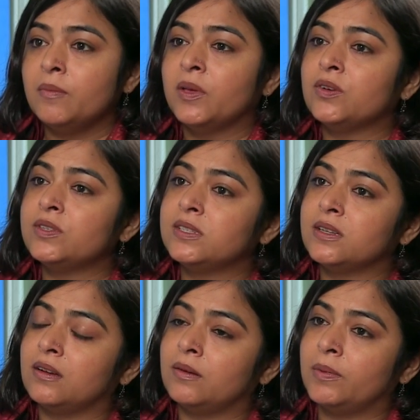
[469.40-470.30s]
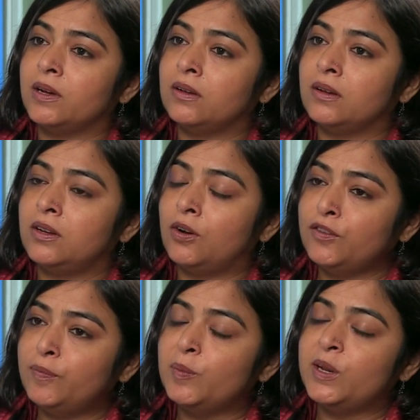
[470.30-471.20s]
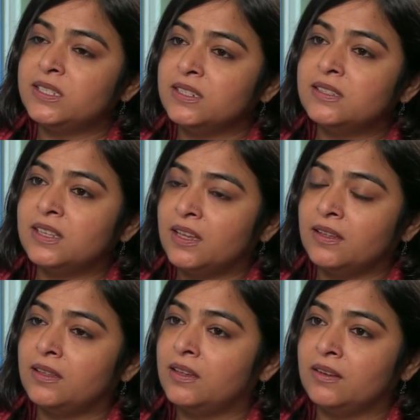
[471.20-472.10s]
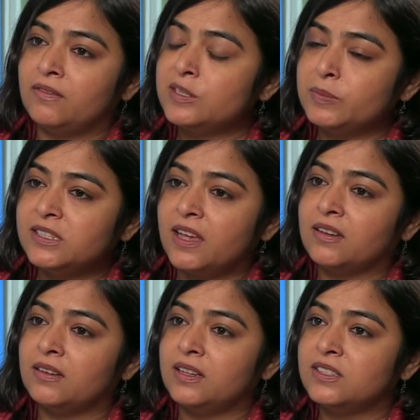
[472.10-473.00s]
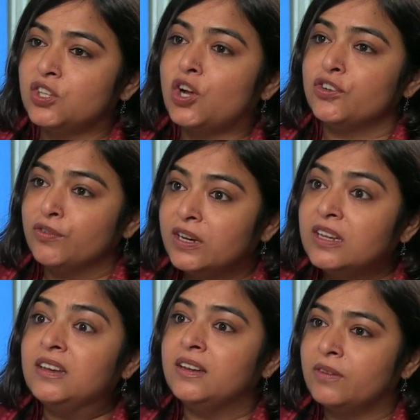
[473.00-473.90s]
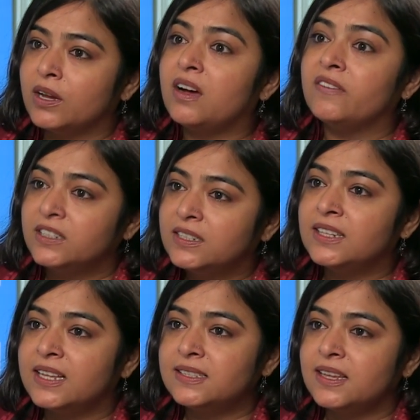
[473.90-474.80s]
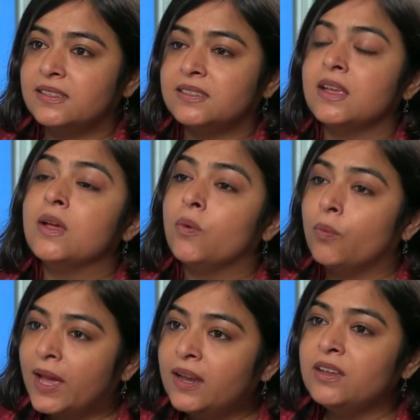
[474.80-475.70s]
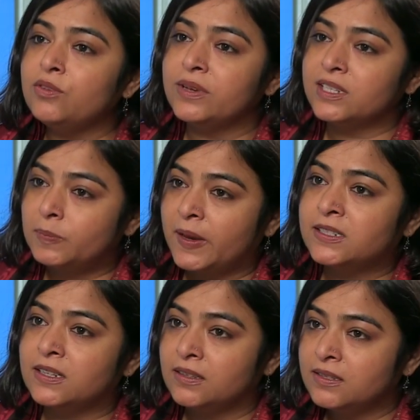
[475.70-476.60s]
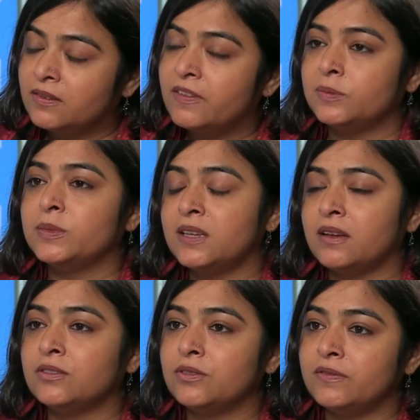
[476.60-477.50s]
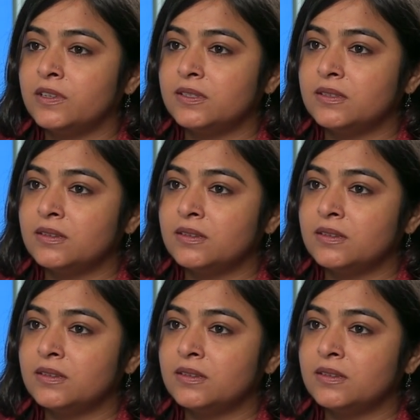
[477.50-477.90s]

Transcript: because a lot of people are still saying that the investment cycle has not really recovered in that sense. When are you expecting this investment cycle to reverse?